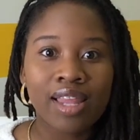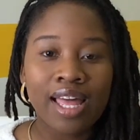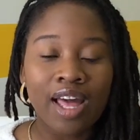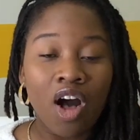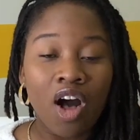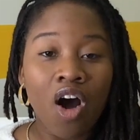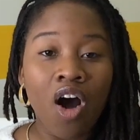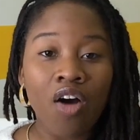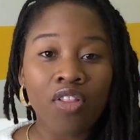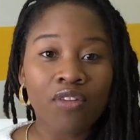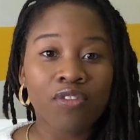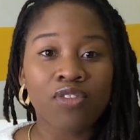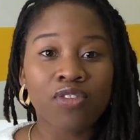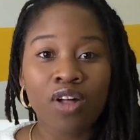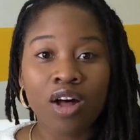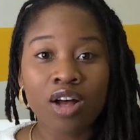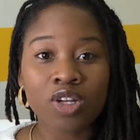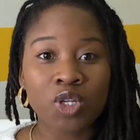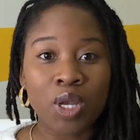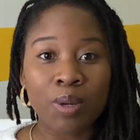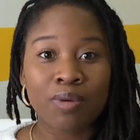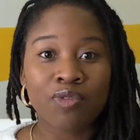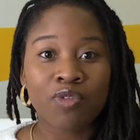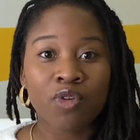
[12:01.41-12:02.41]
Like, all the
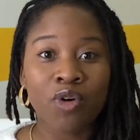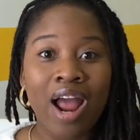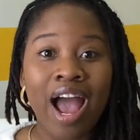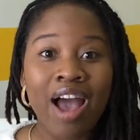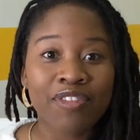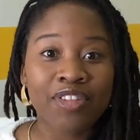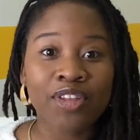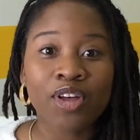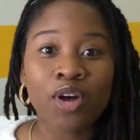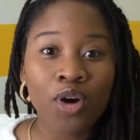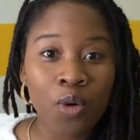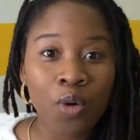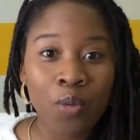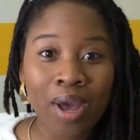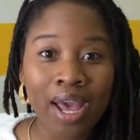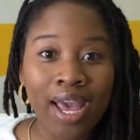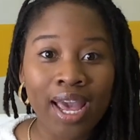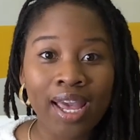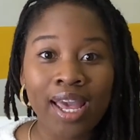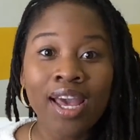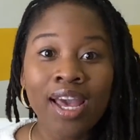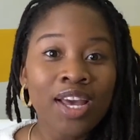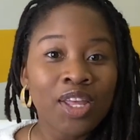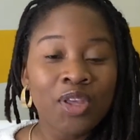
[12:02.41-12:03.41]
flaws you had before have to go
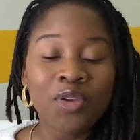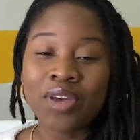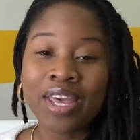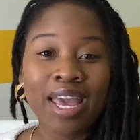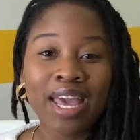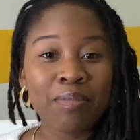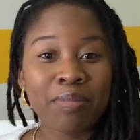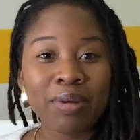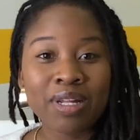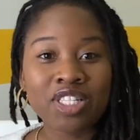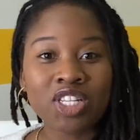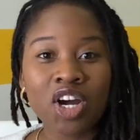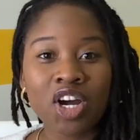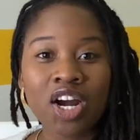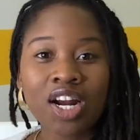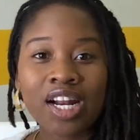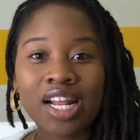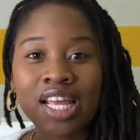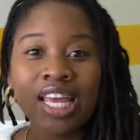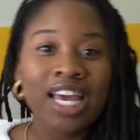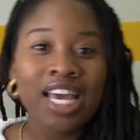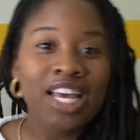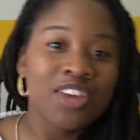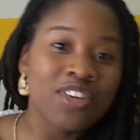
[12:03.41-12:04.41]
away. You can't be
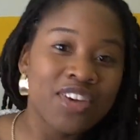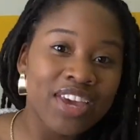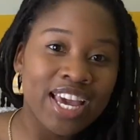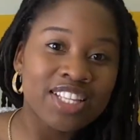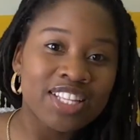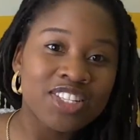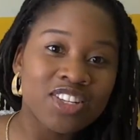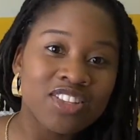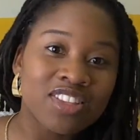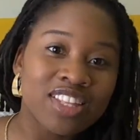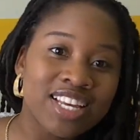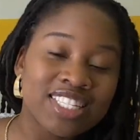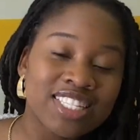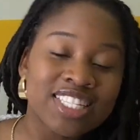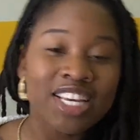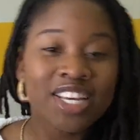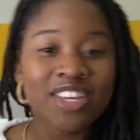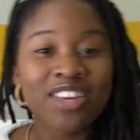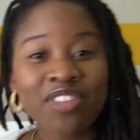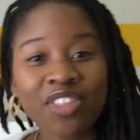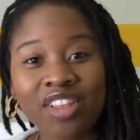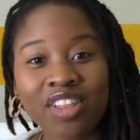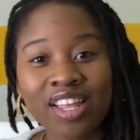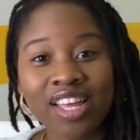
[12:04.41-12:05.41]
tardy. You can't do
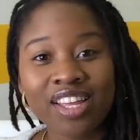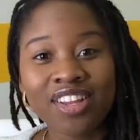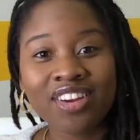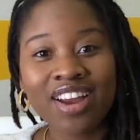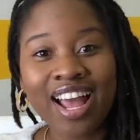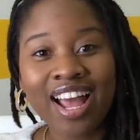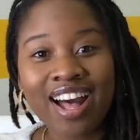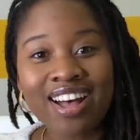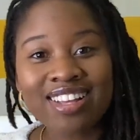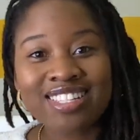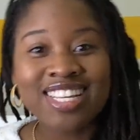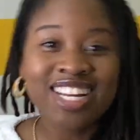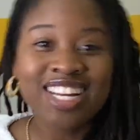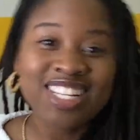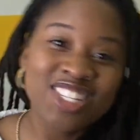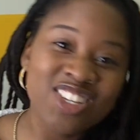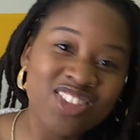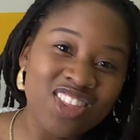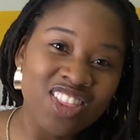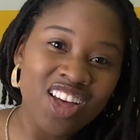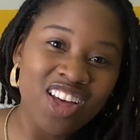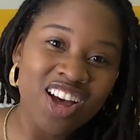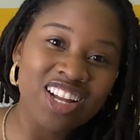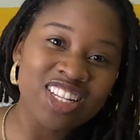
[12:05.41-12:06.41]
this. You have to clean your house,
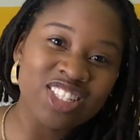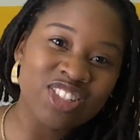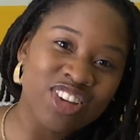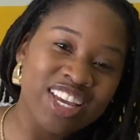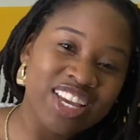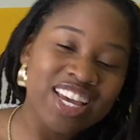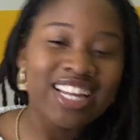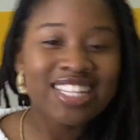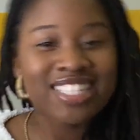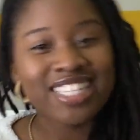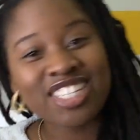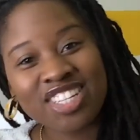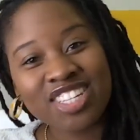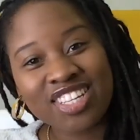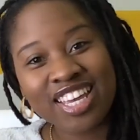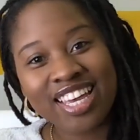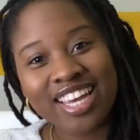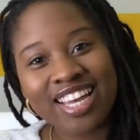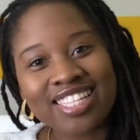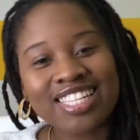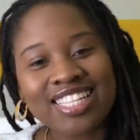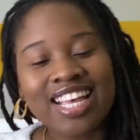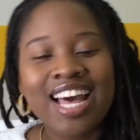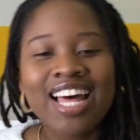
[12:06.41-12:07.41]
do the laundry, teach your
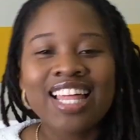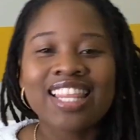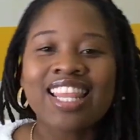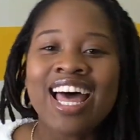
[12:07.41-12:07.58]
kids.